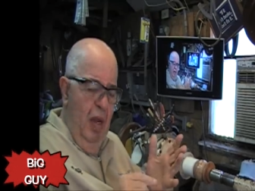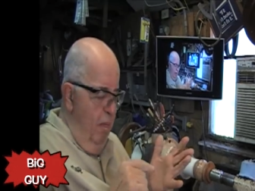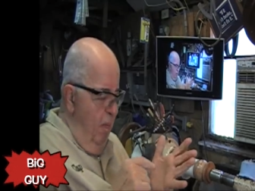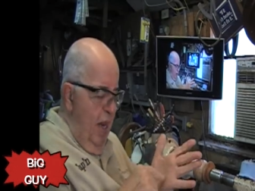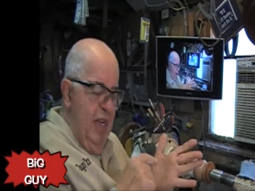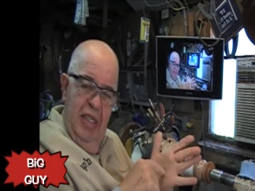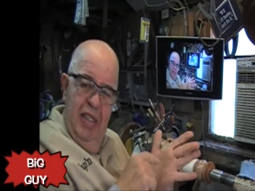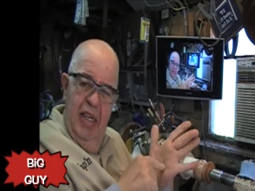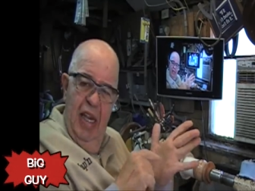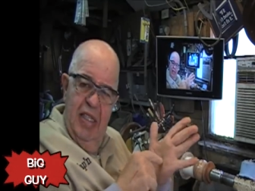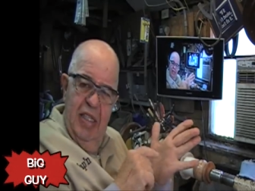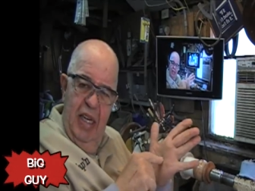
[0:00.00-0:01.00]
by
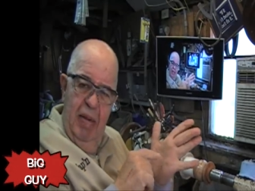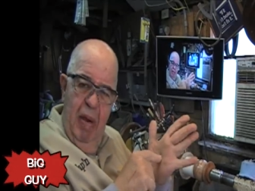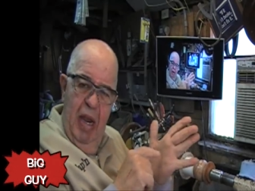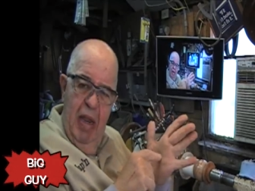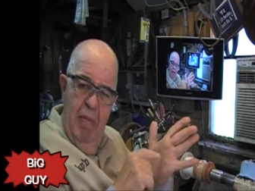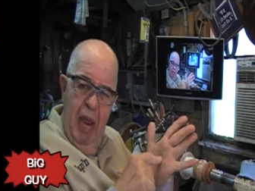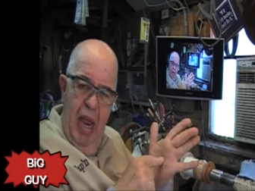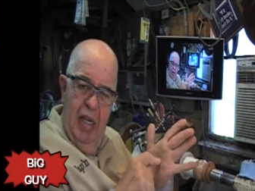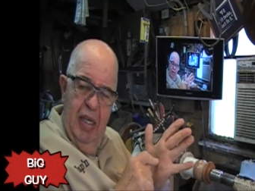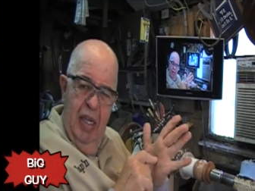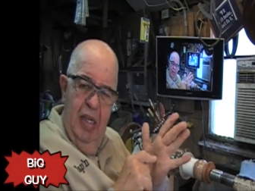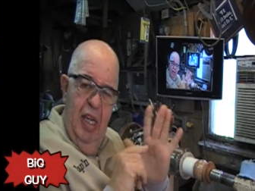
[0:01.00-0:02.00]
density, by
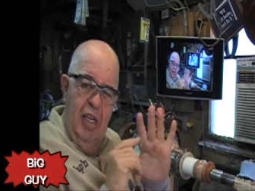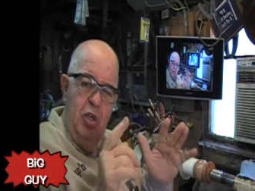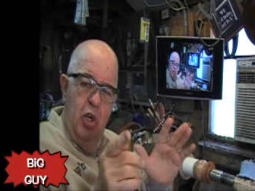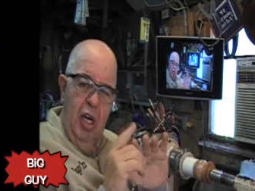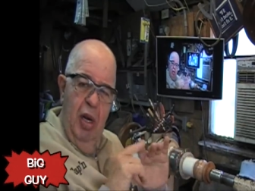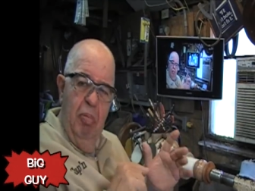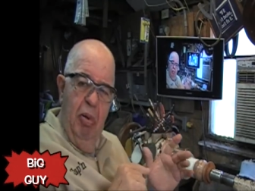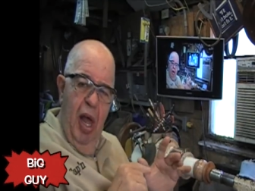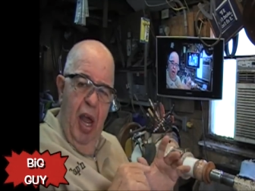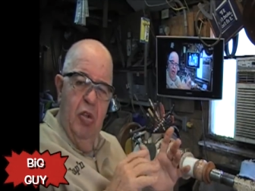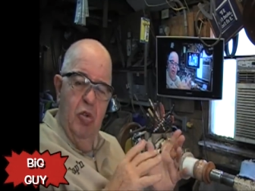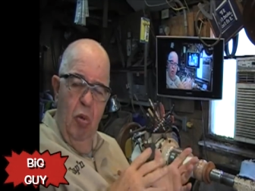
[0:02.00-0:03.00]
impact, that you can
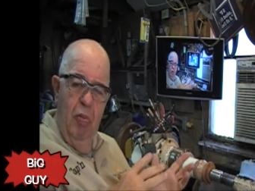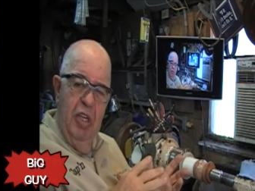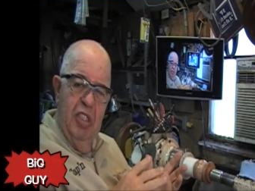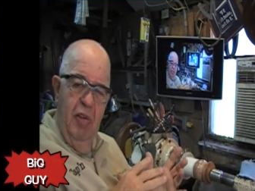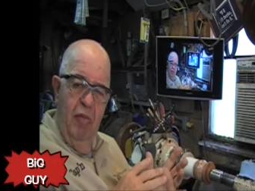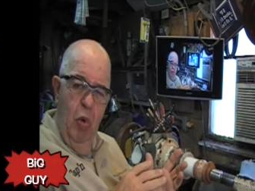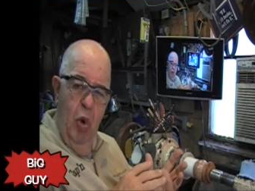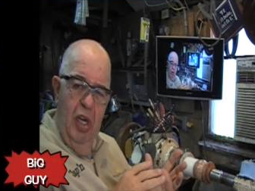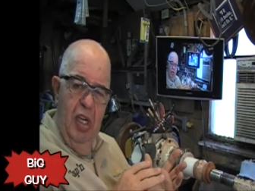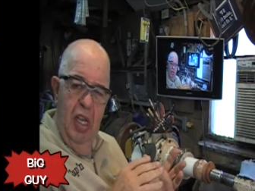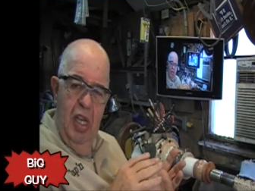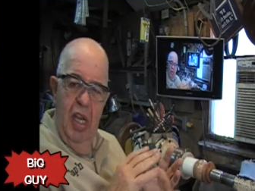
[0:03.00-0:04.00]
apply to a piece of wood
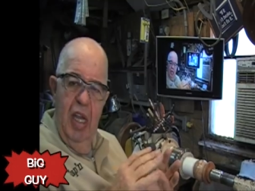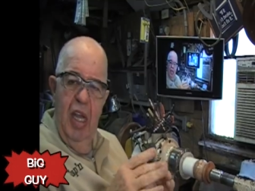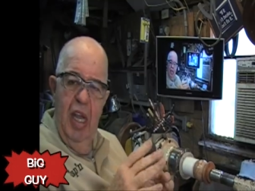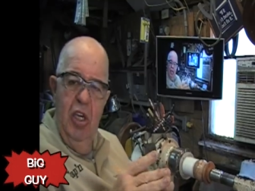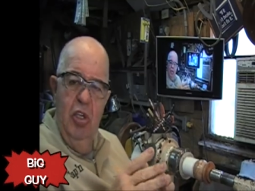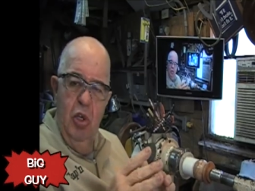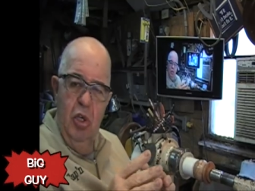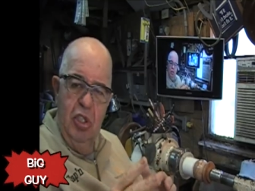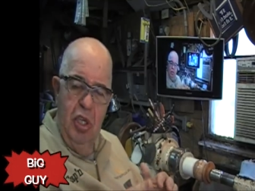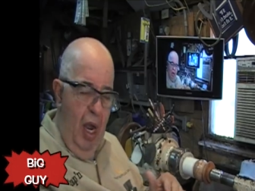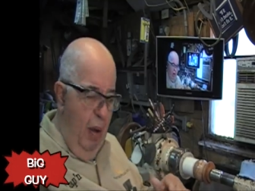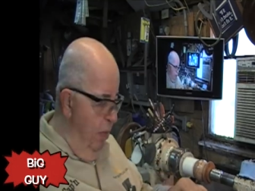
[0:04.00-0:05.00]
in your
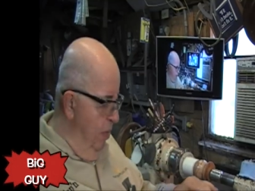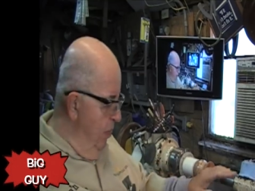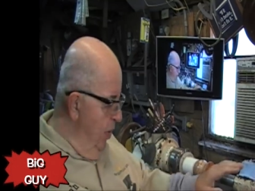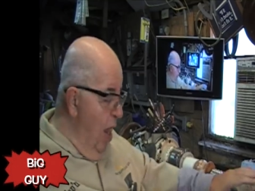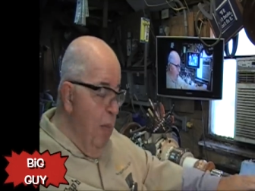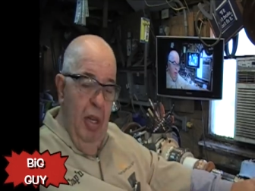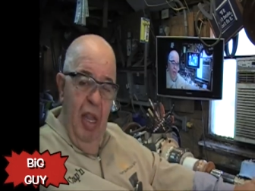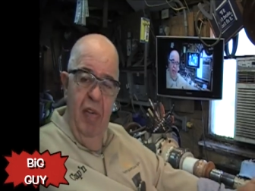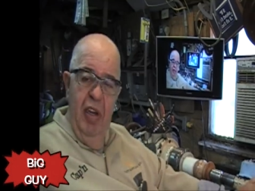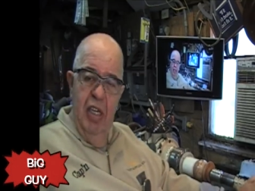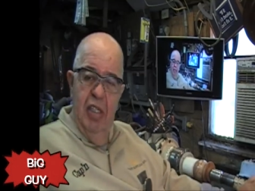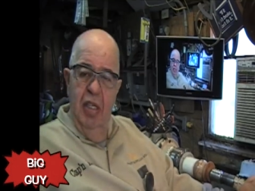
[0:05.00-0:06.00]
shop. I believe
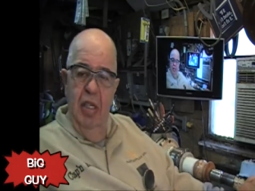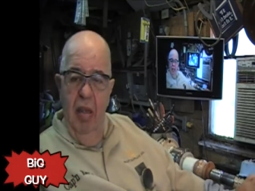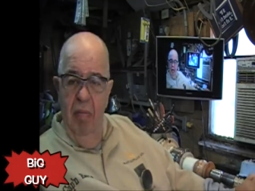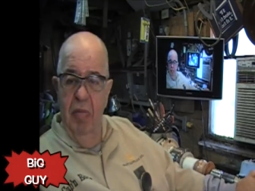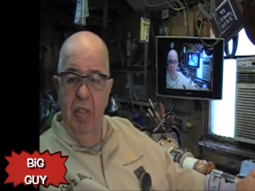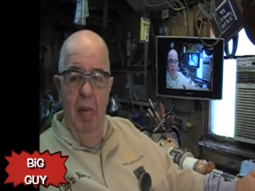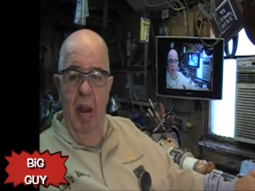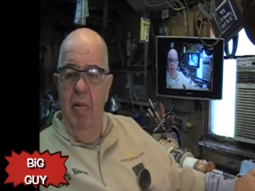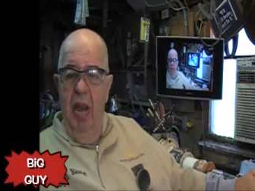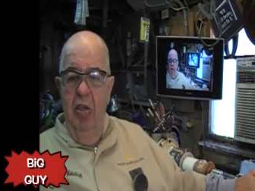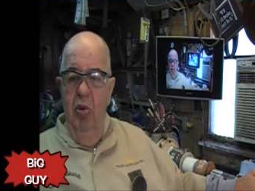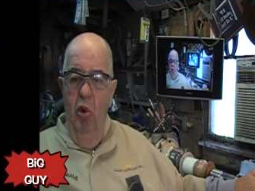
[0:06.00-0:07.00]
it is. Somebody
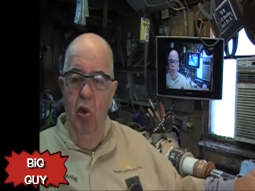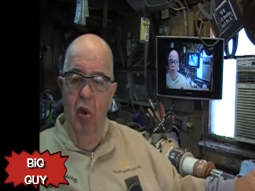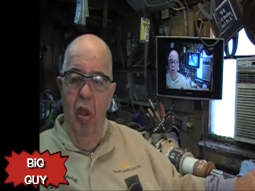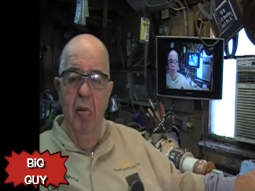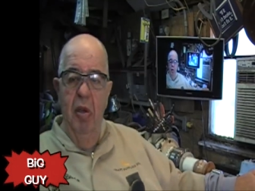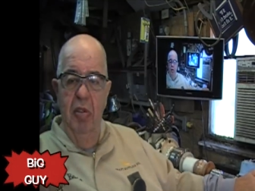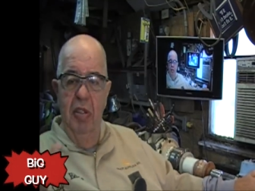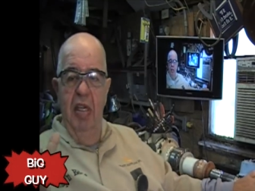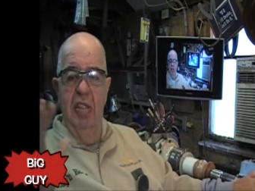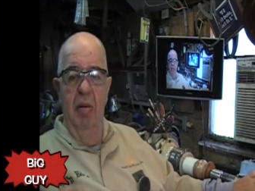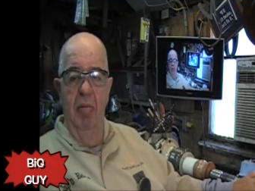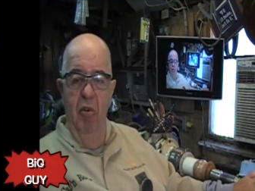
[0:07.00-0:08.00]
might do a little chemical
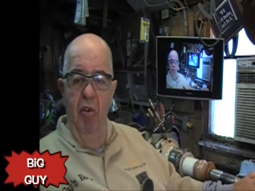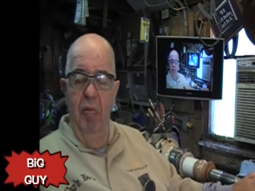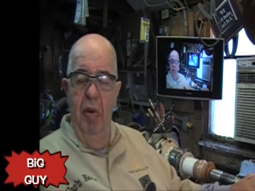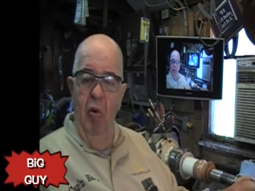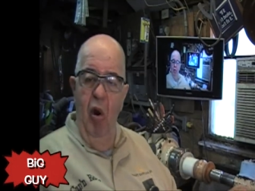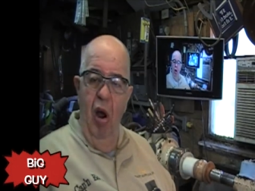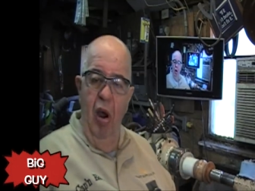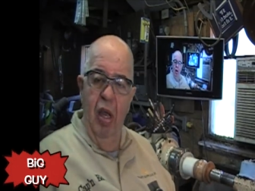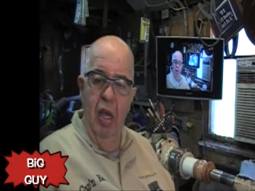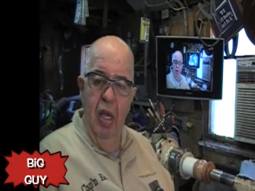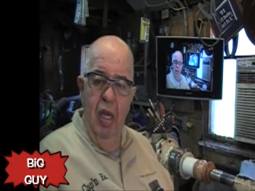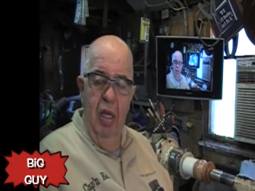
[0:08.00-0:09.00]
test and prove me wrong.
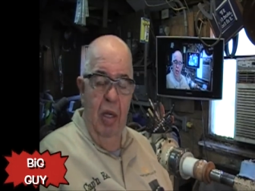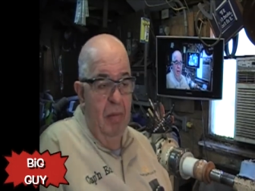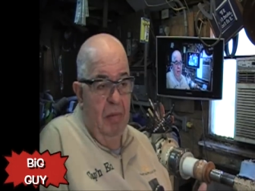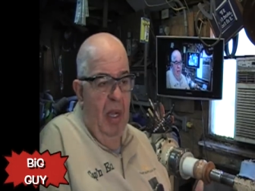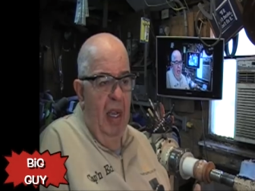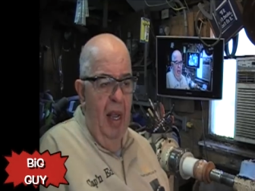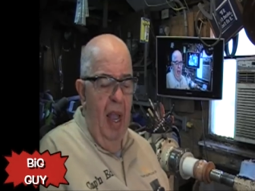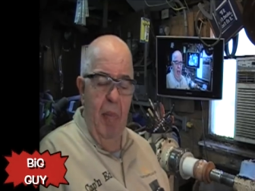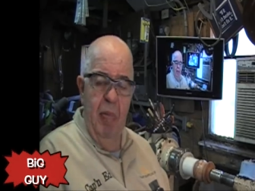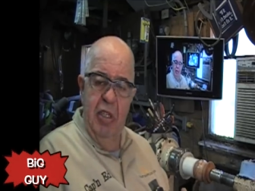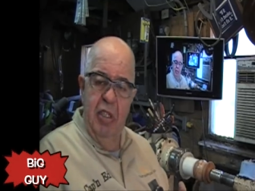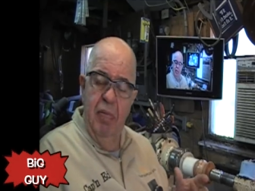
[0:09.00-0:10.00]
Well, it
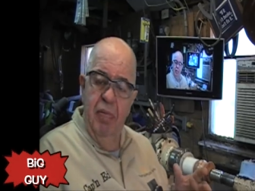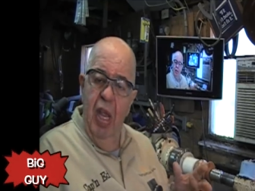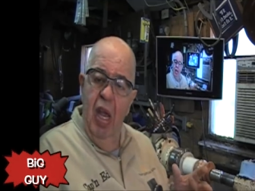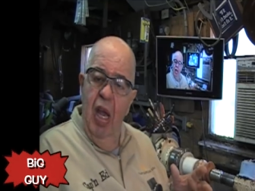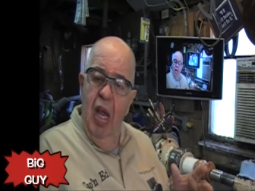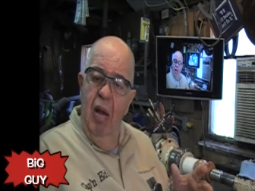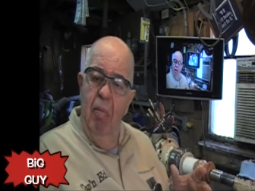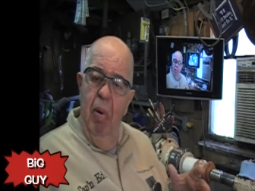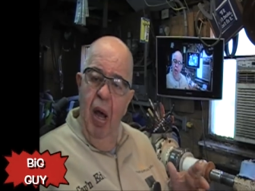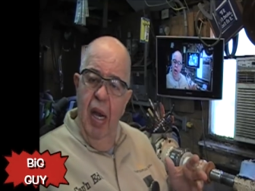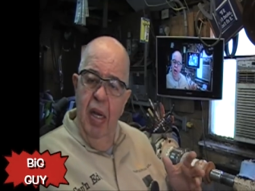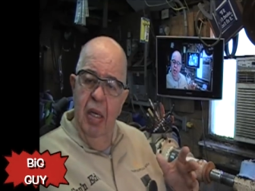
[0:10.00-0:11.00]
happens.
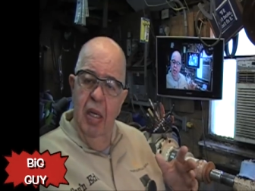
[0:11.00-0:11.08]
But